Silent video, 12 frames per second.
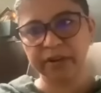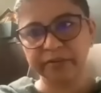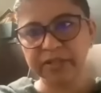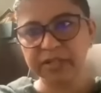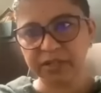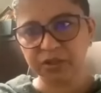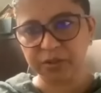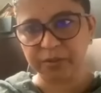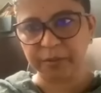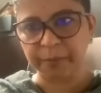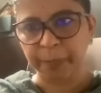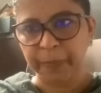railway station.
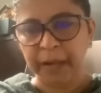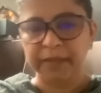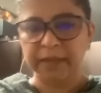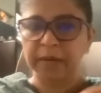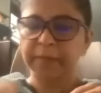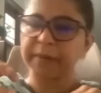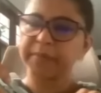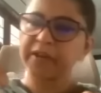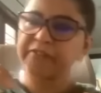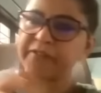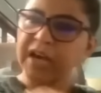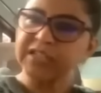There might be
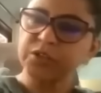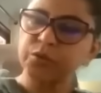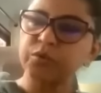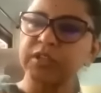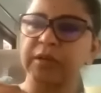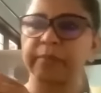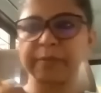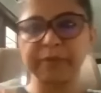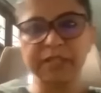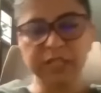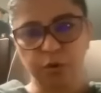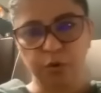a fast route, there might be
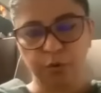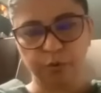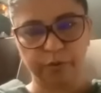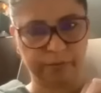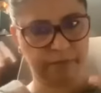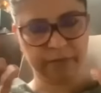a slow route.